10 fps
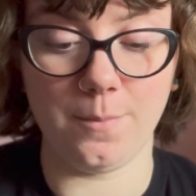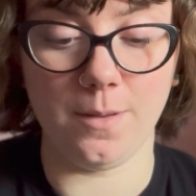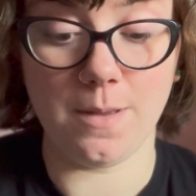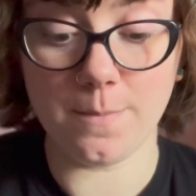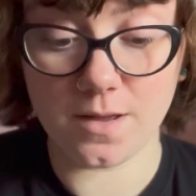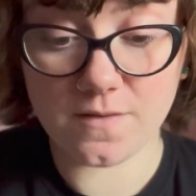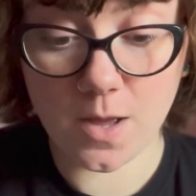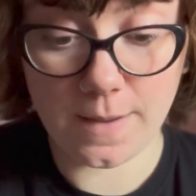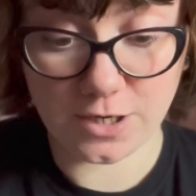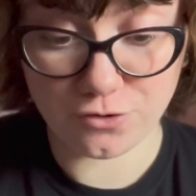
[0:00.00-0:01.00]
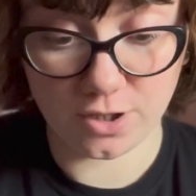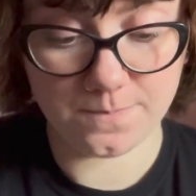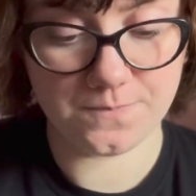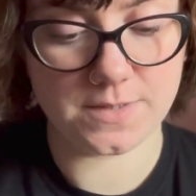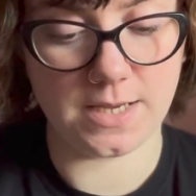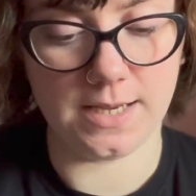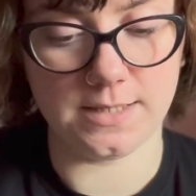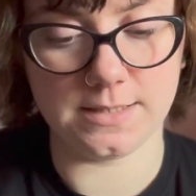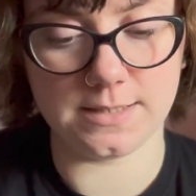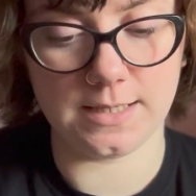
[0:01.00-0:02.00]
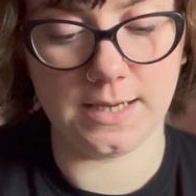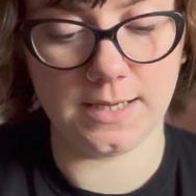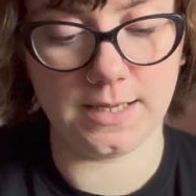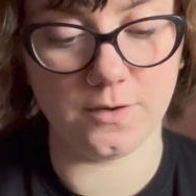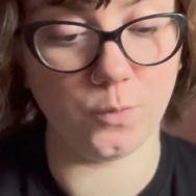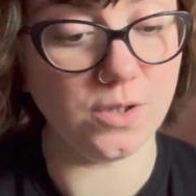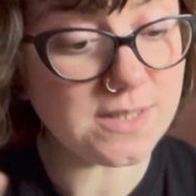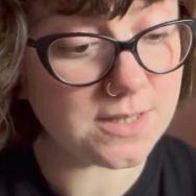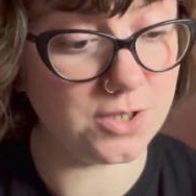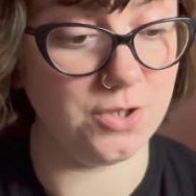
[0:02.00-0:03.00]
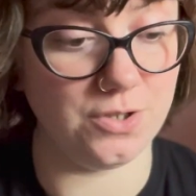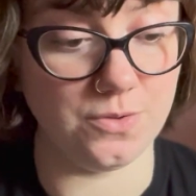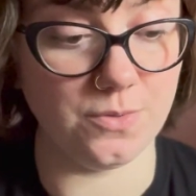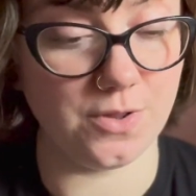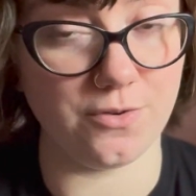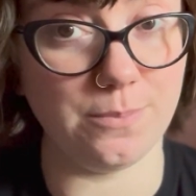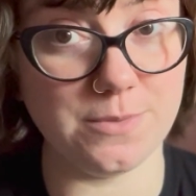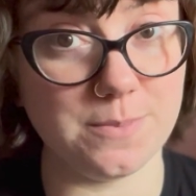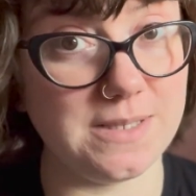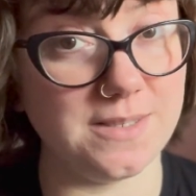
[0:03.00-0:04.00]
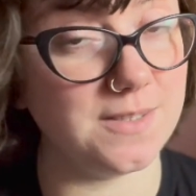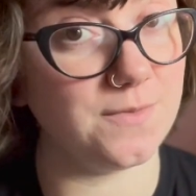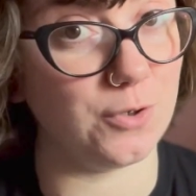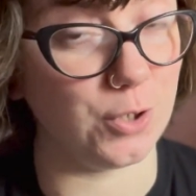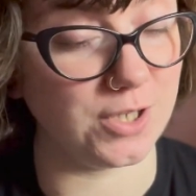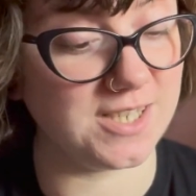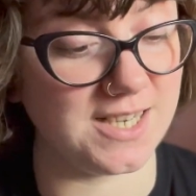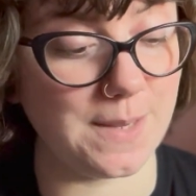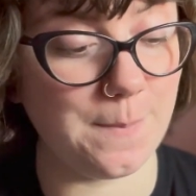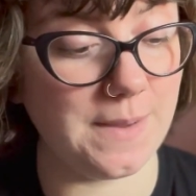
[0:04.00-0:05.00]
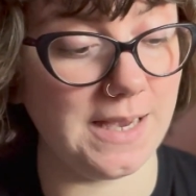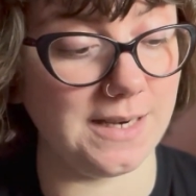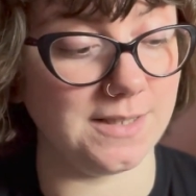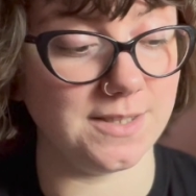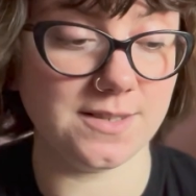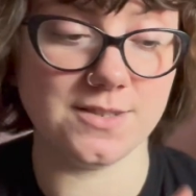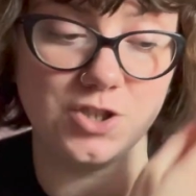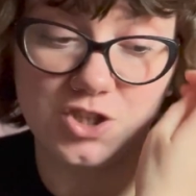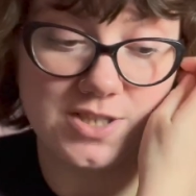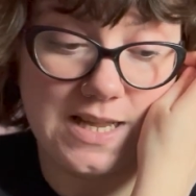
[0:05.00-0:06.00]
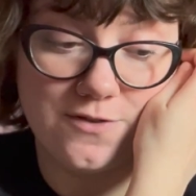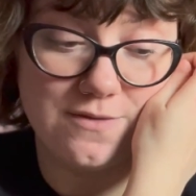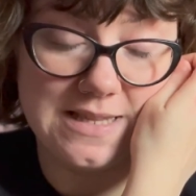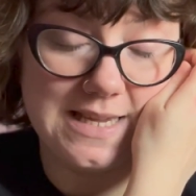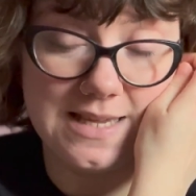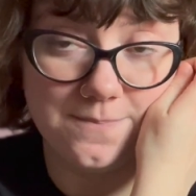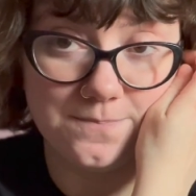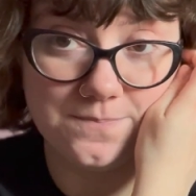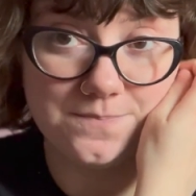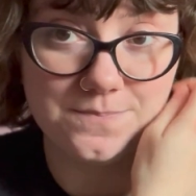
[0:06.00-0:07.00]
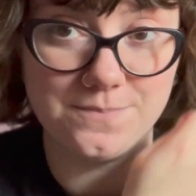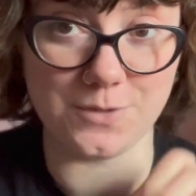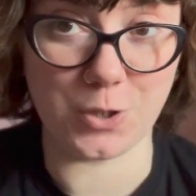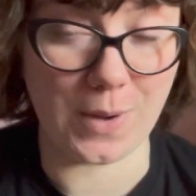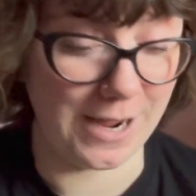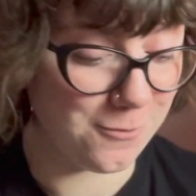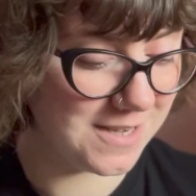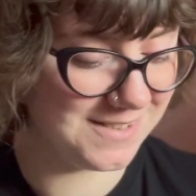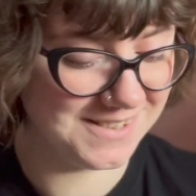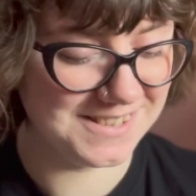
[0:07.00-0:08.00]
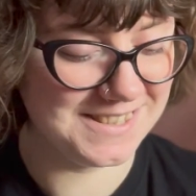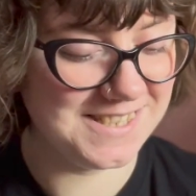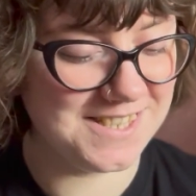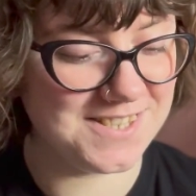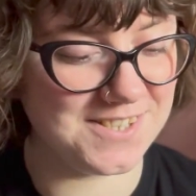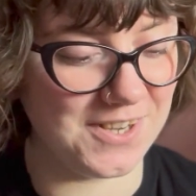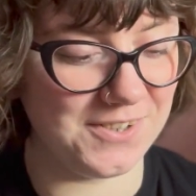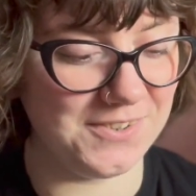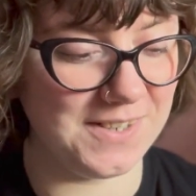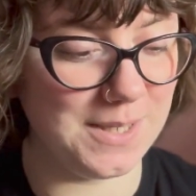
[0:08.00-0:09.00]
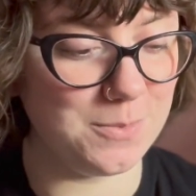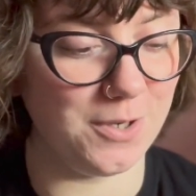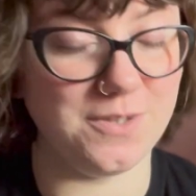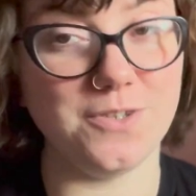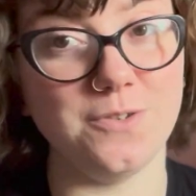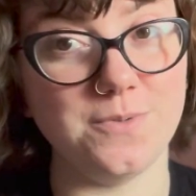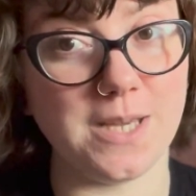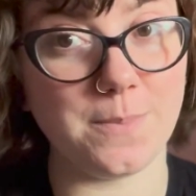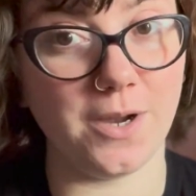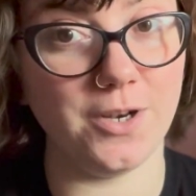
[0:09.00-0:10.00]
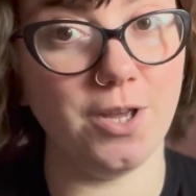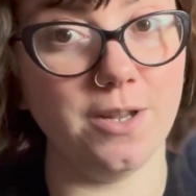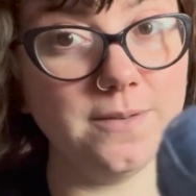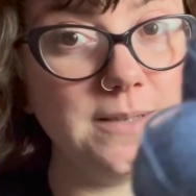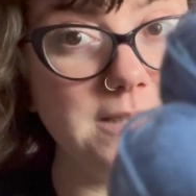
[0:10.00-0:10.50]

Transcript: a member of her Patreon, and I have wanted to do thrummed mittens for a long time and just never really knew how. So I'm going to take part in her knit